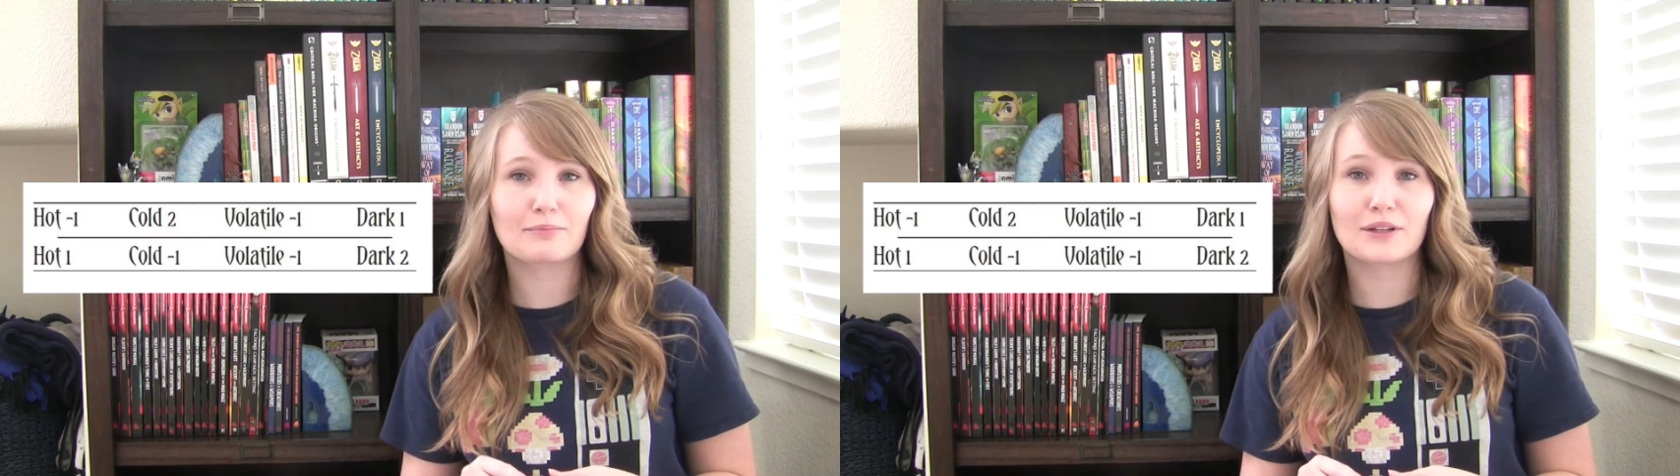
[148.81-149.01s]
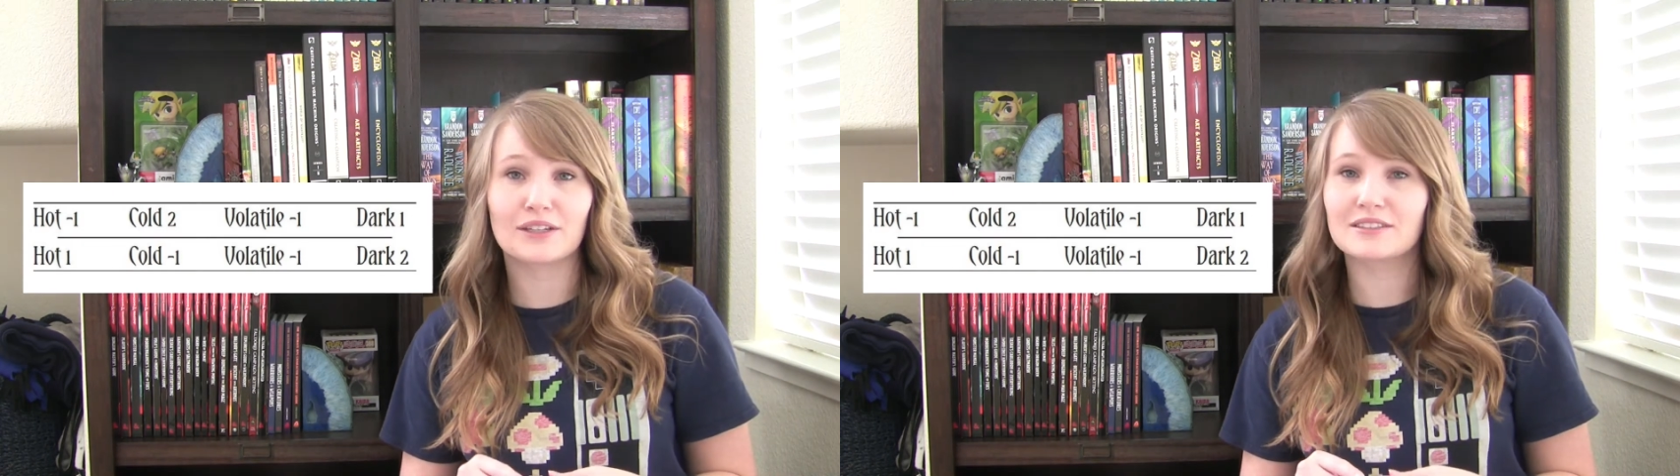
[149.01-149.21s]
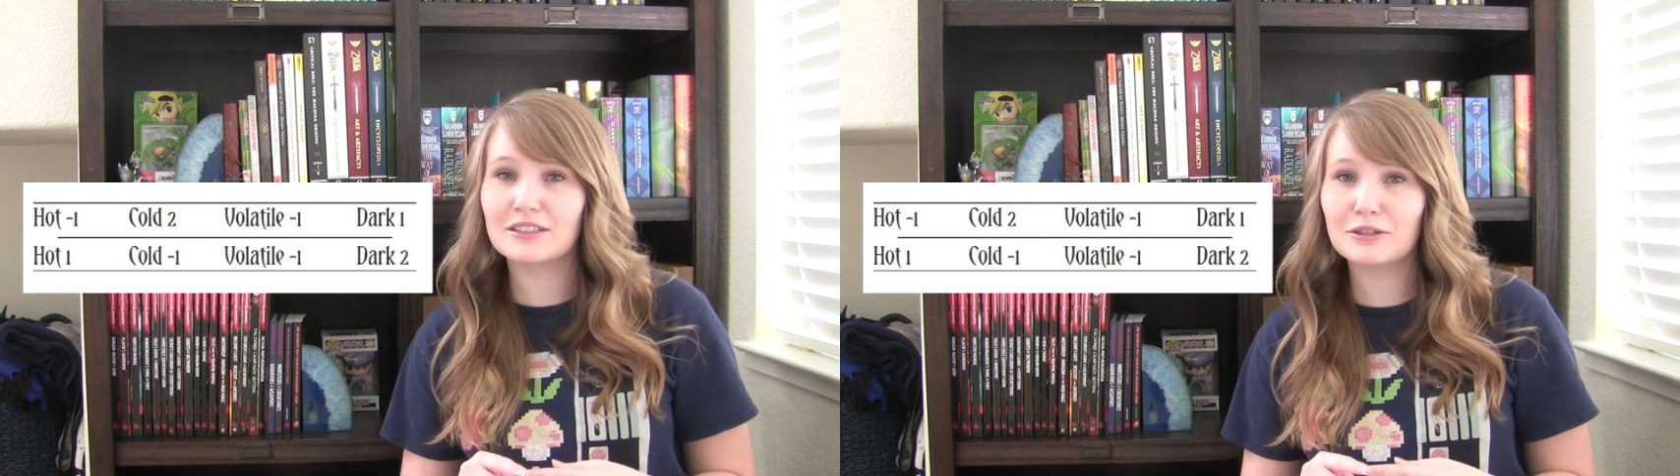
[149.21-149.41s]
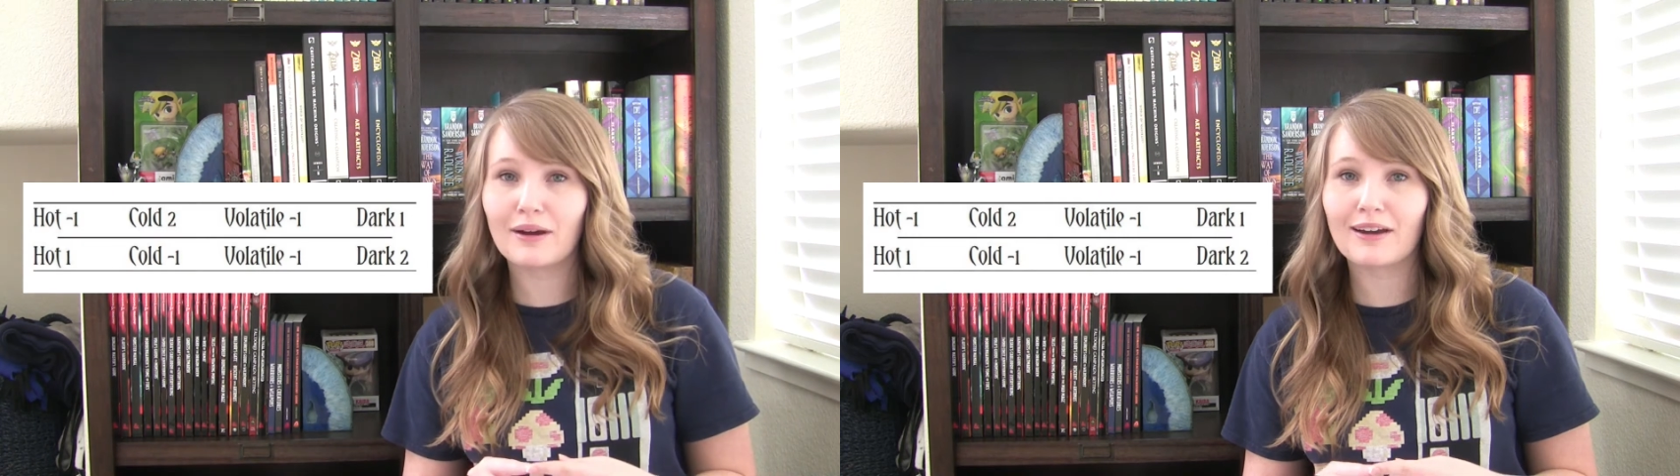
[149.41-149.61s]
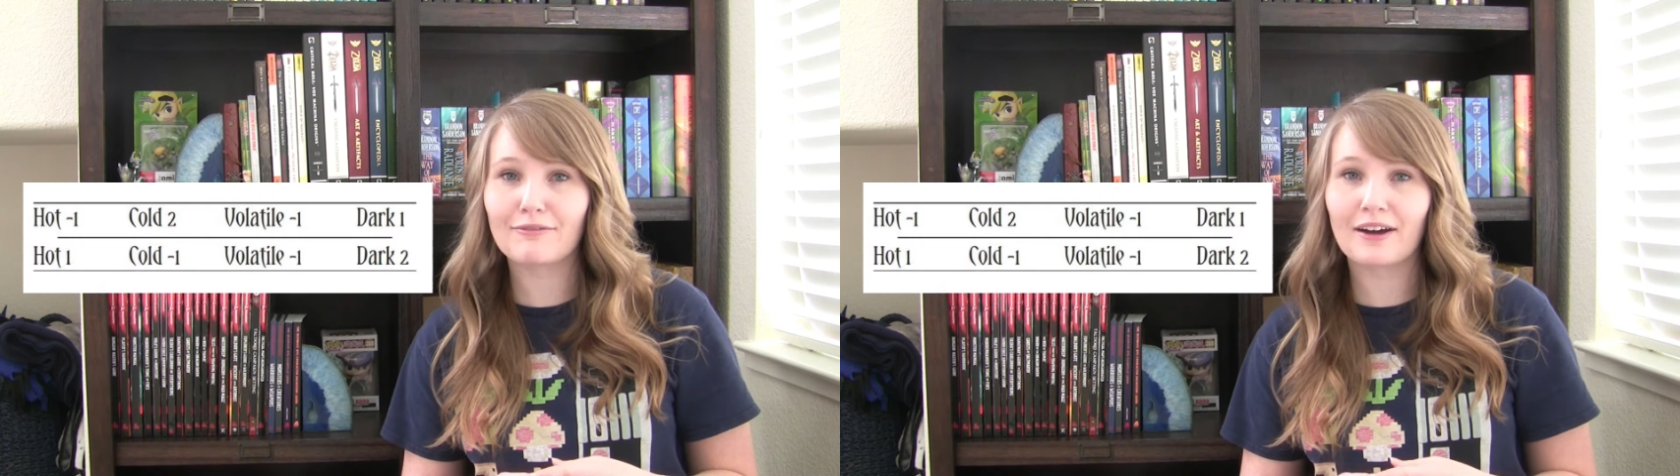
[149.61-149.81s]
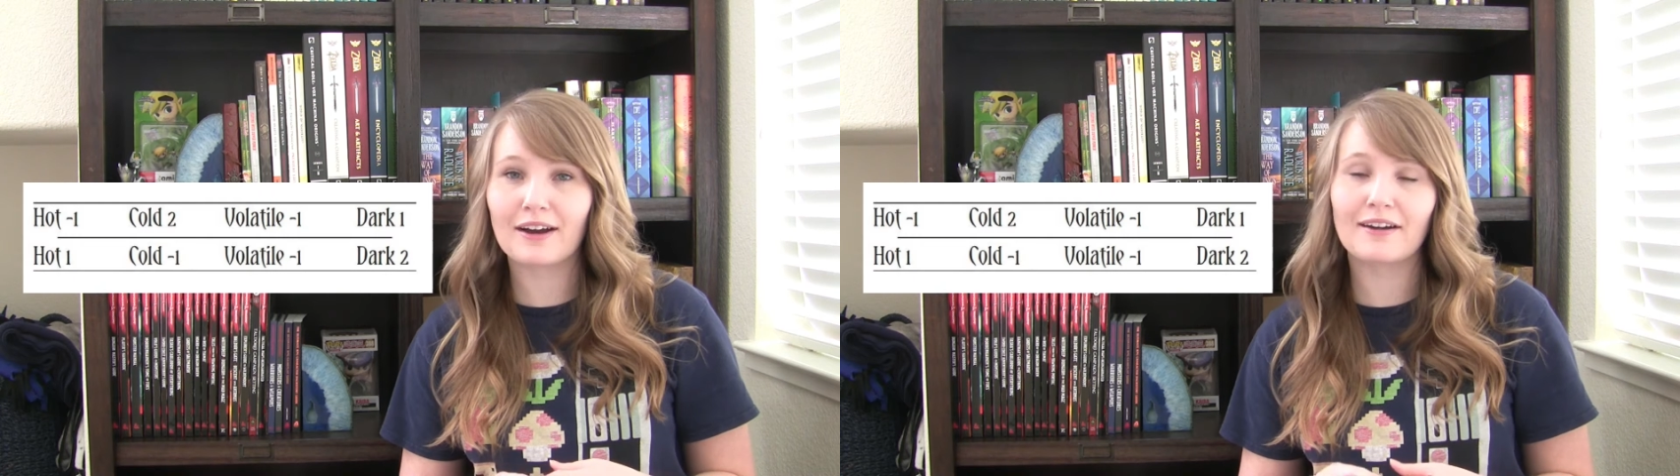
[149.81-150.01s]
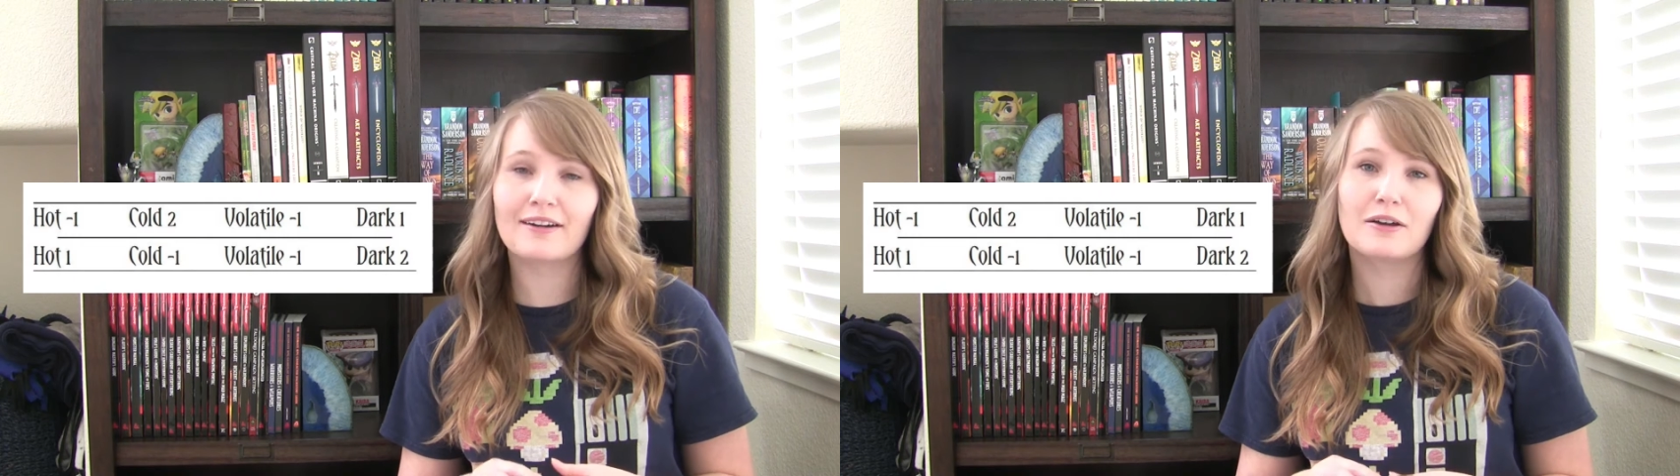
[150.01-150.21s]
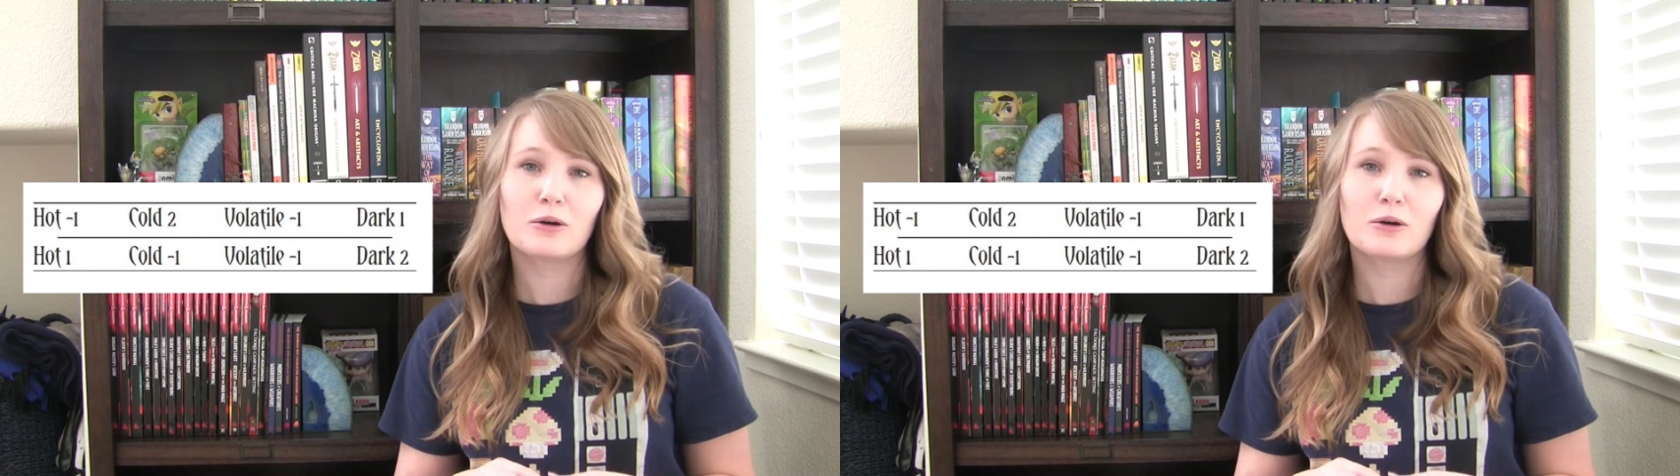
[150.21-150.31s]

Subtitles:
+2 modifier,